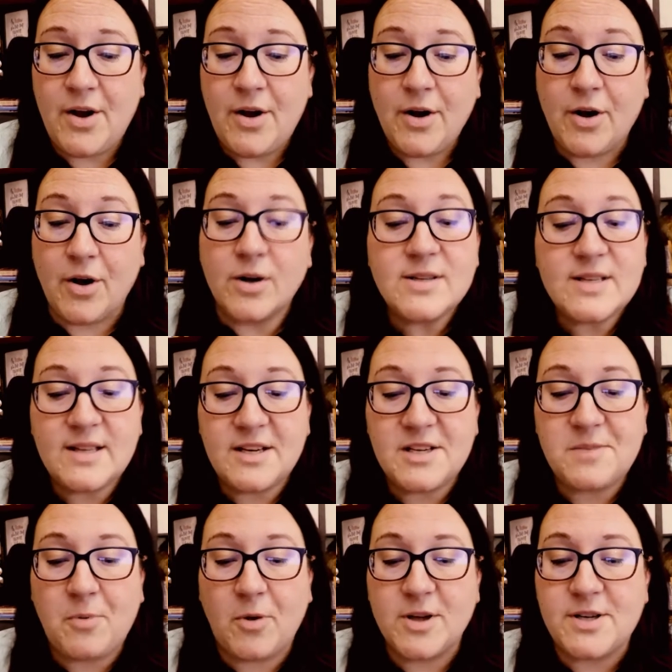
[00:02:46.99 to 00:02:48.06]
Girls in these
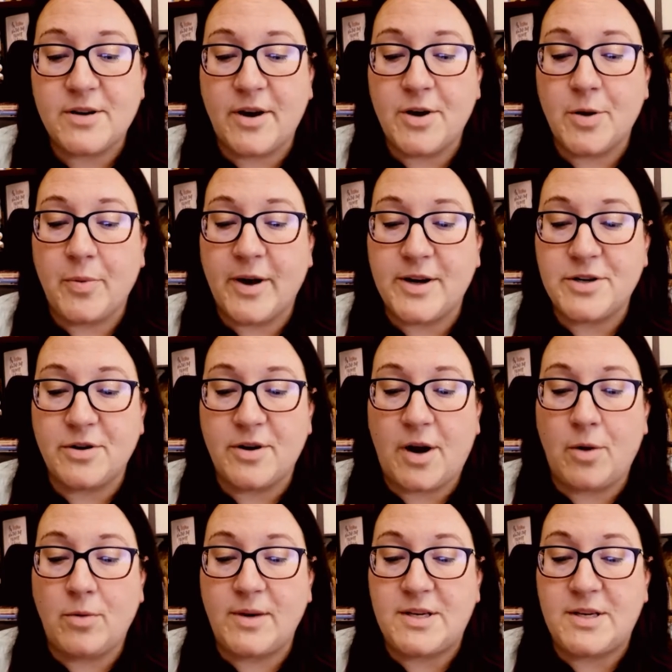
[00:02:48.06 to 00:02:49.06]
sports are under pressure not only